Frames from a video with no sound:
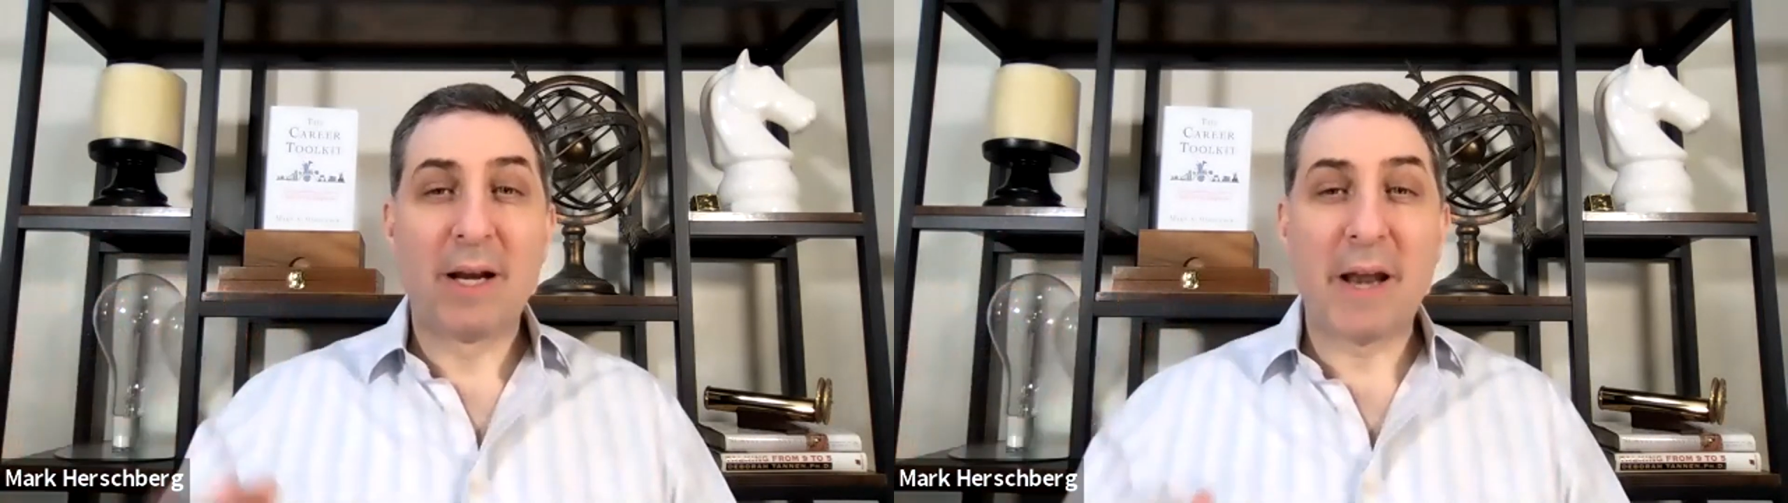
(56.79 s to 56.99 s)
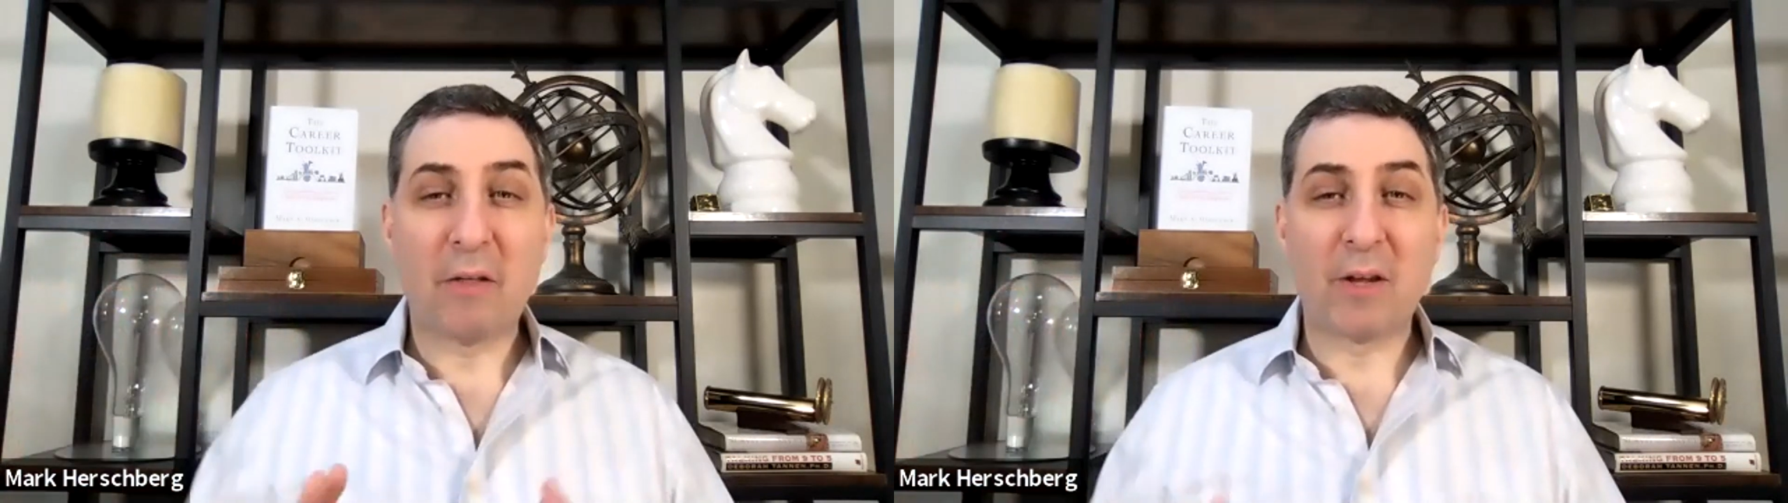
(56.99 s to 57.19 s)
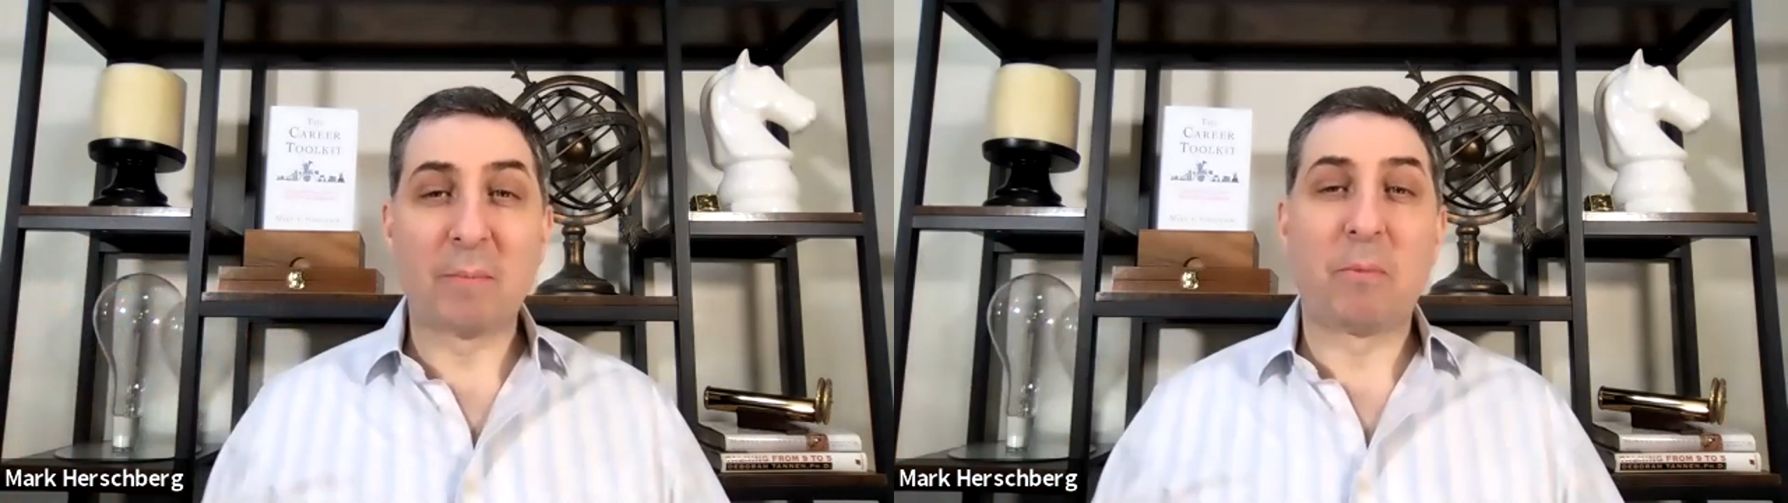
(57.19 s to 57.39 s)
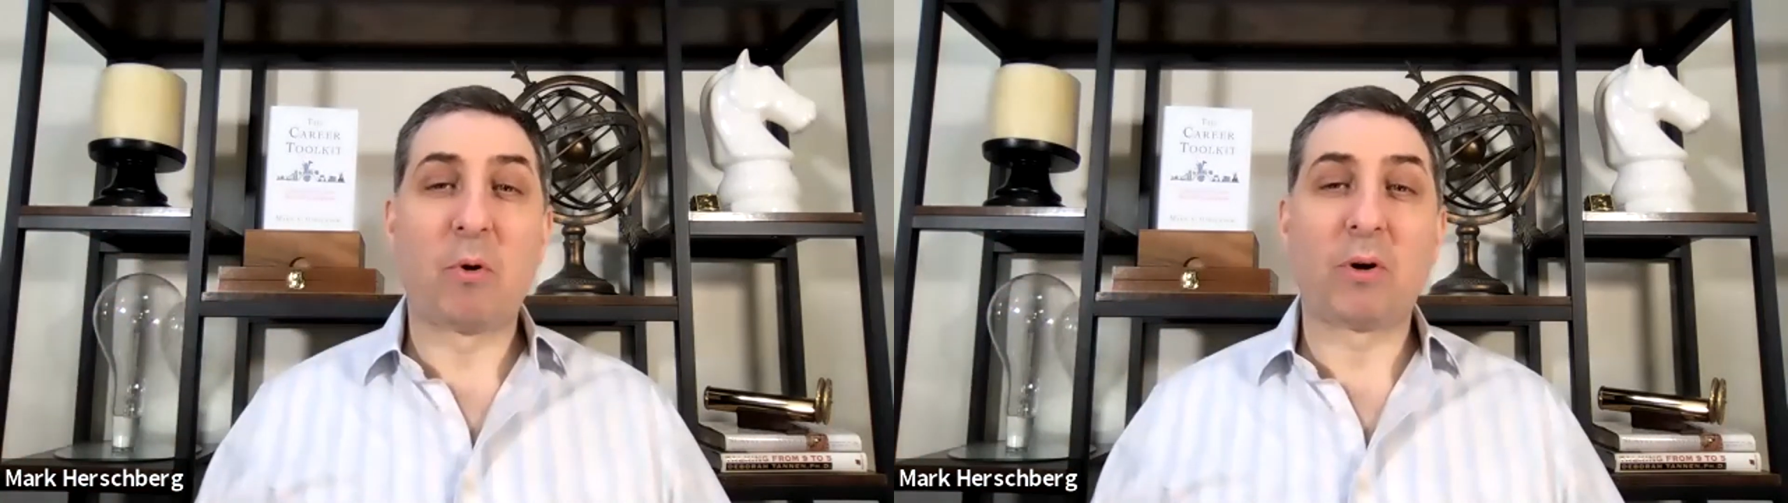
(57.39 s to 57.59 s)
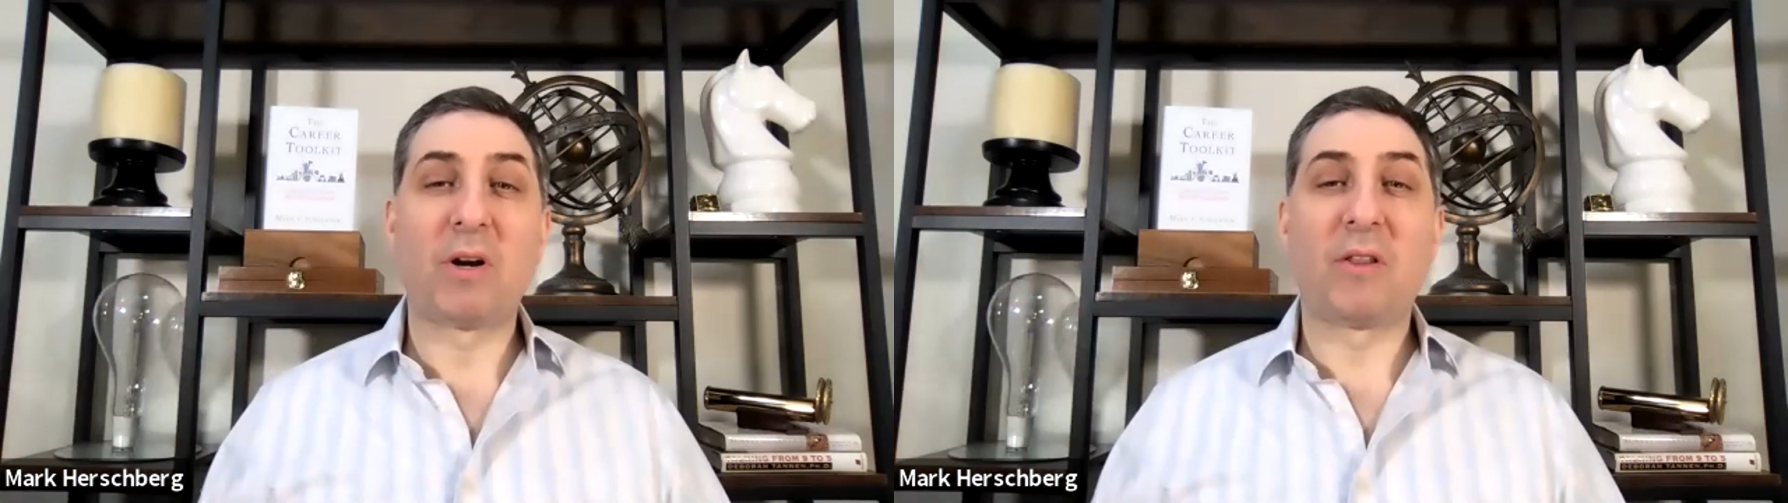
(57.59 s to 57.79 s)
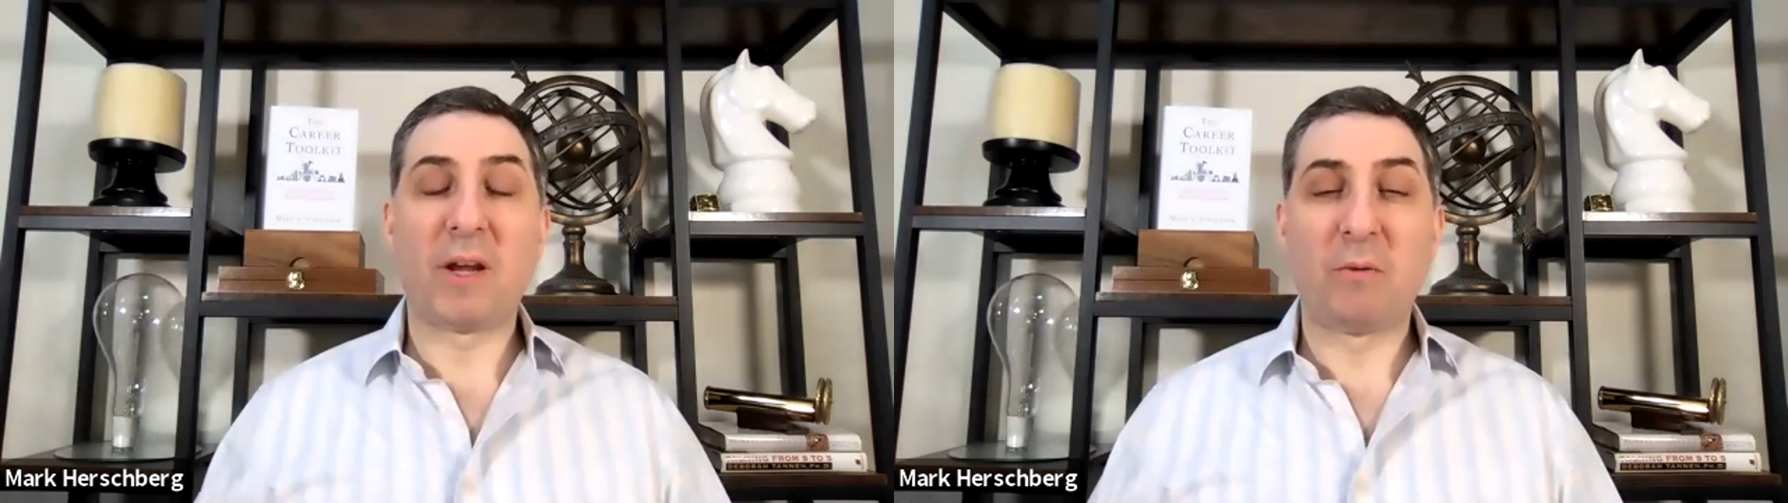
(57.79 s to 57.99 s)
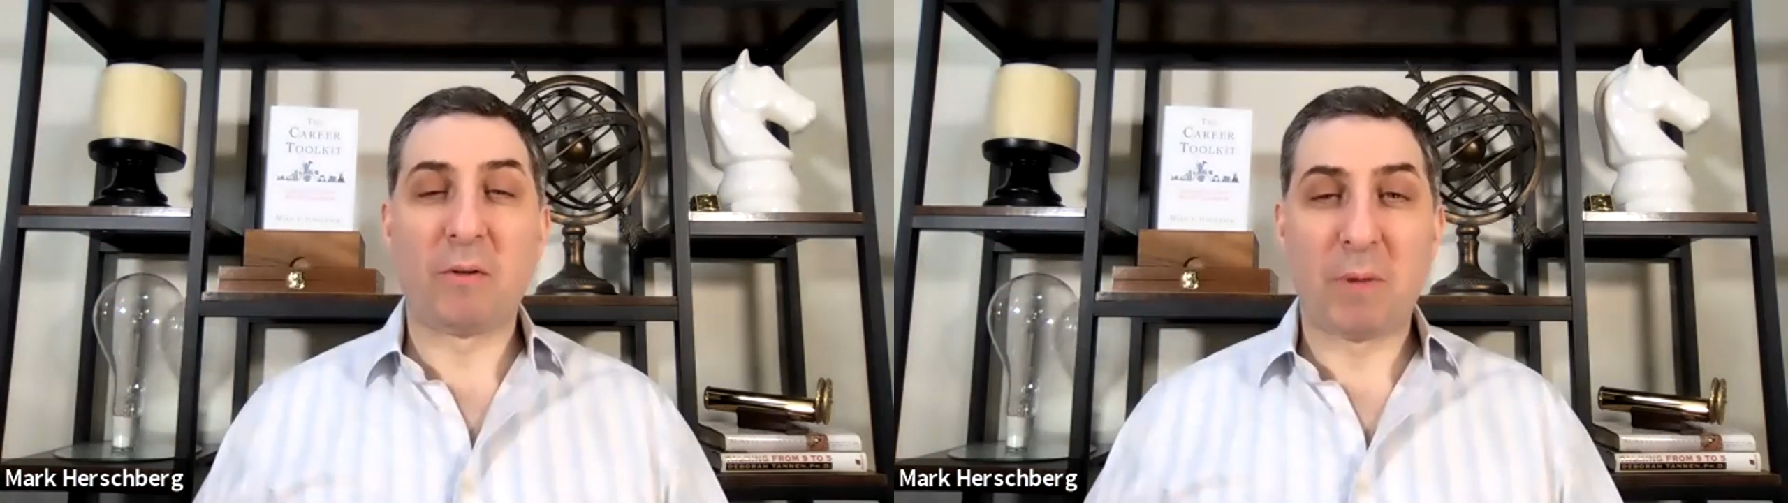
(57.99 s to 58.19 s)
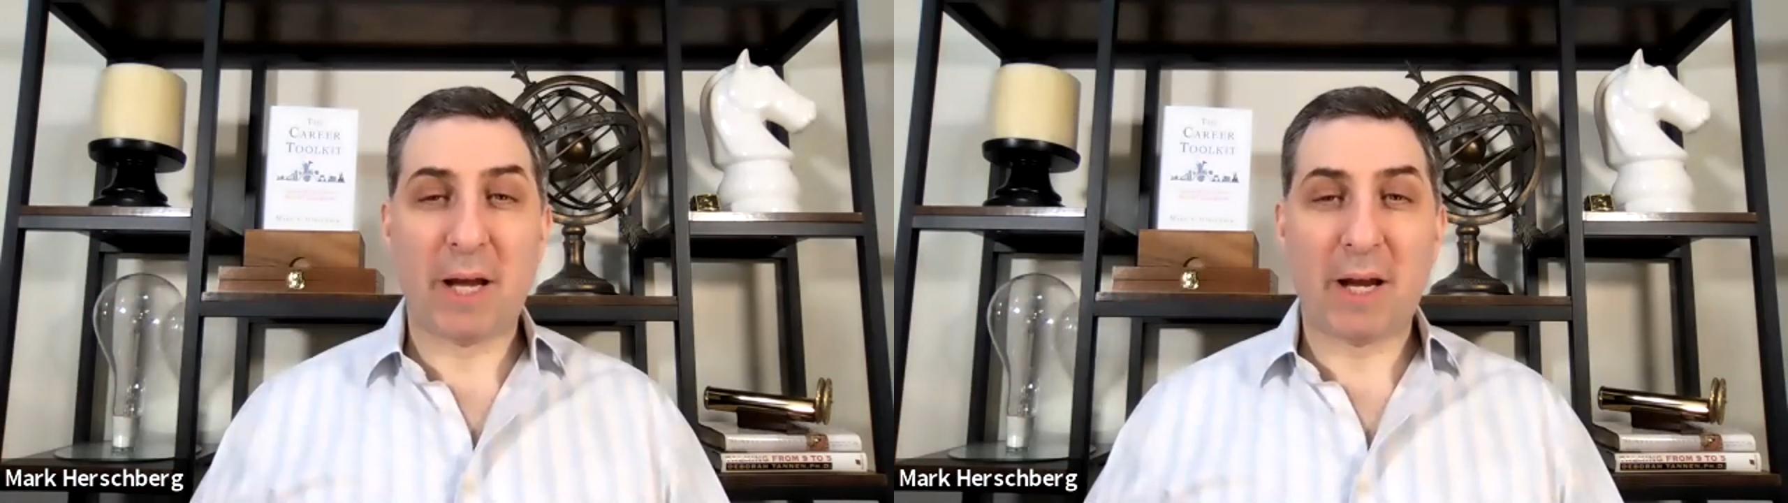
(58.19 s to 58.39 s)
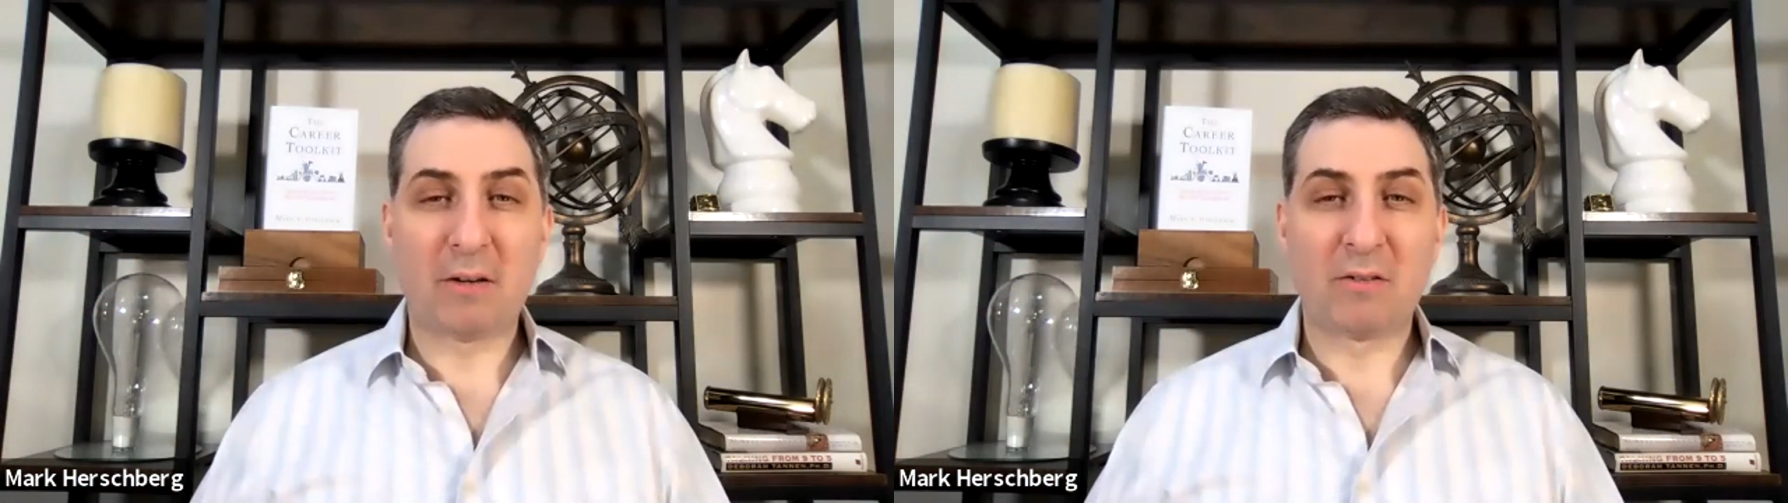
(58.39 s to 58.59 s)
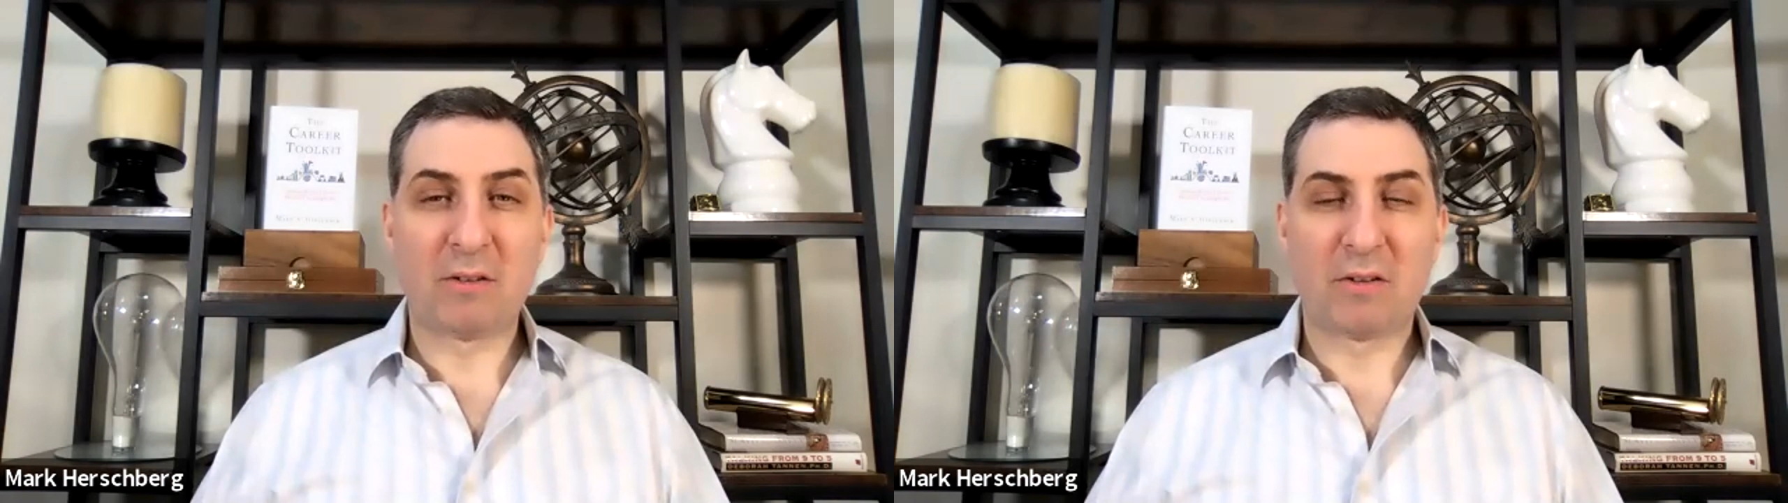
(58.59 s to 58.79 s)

Now, the important thing with plans,